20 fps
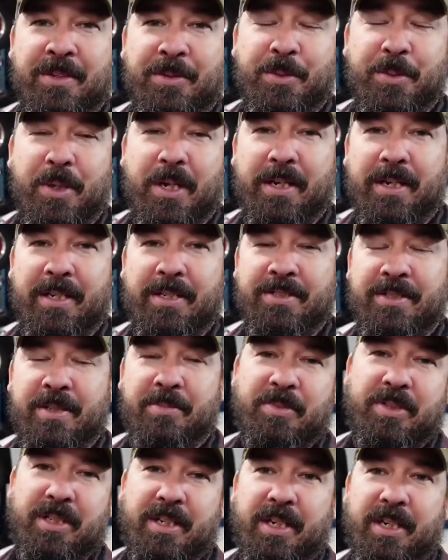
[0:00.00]
I guess I'm
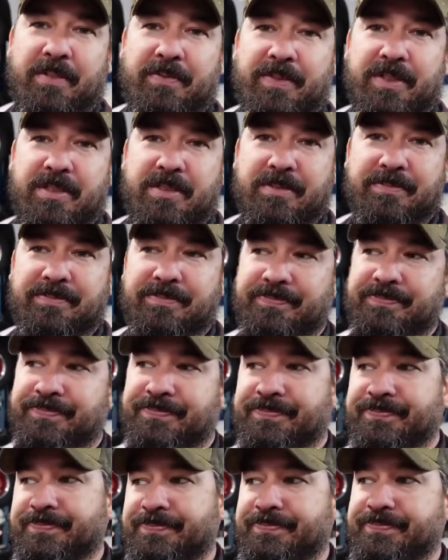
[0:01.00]
gonna have to
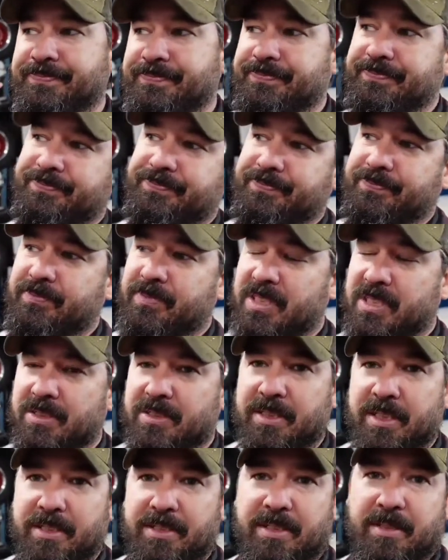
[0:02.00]
just
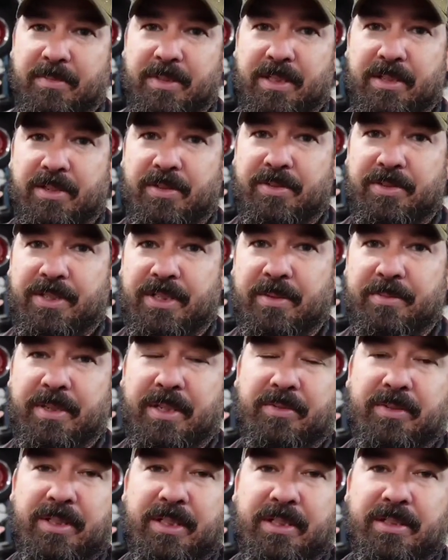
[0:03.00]
stick some of the cars that I'm not
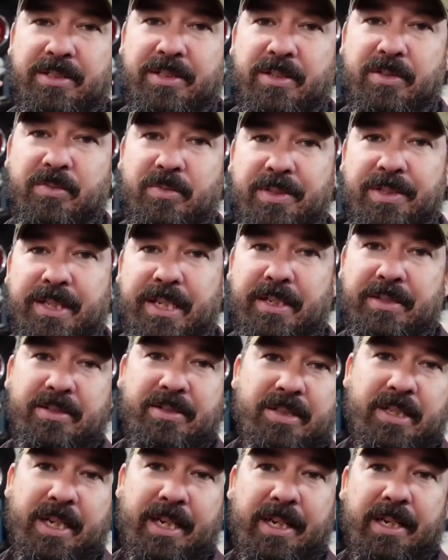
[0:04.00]
really concerned with
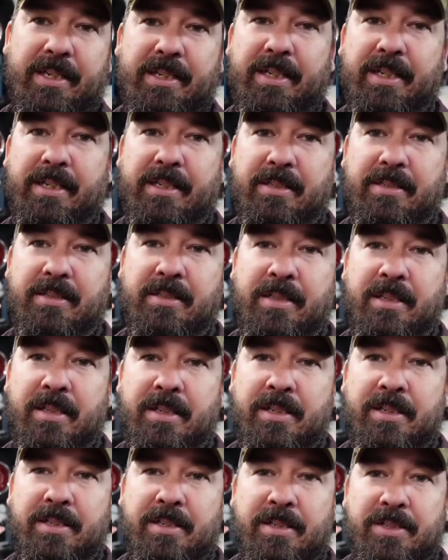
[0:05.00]
outside and
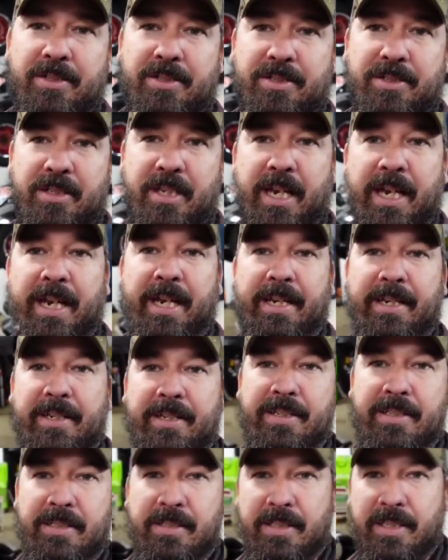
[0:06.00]
stack,
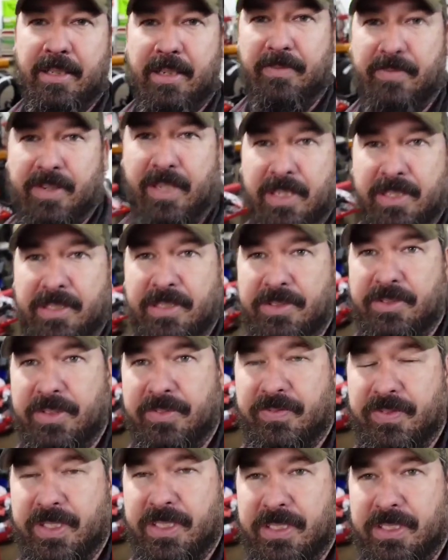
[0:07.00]
like I've got the
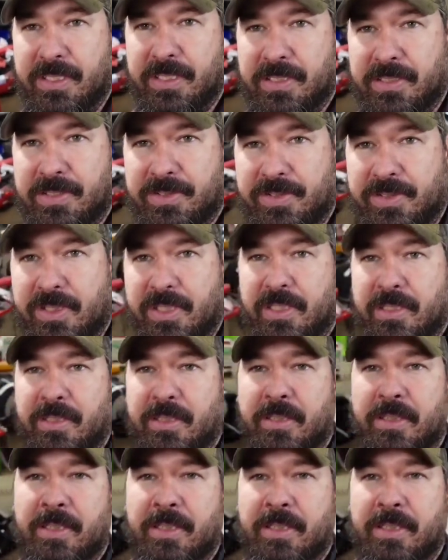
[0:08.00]
350 in the truck,